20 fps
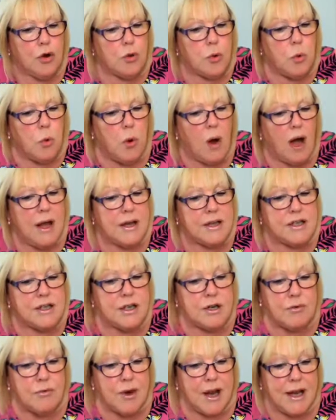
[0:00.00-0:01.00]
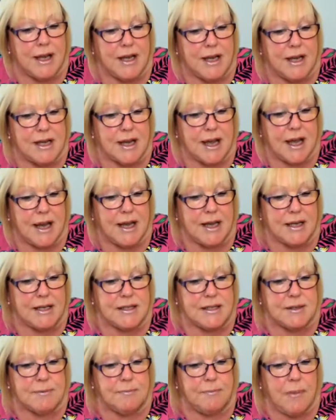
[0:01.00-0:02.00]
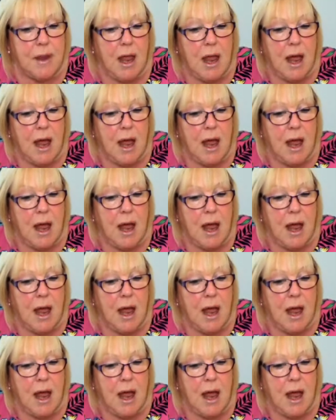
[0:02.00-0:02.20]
On quiet and rainy days,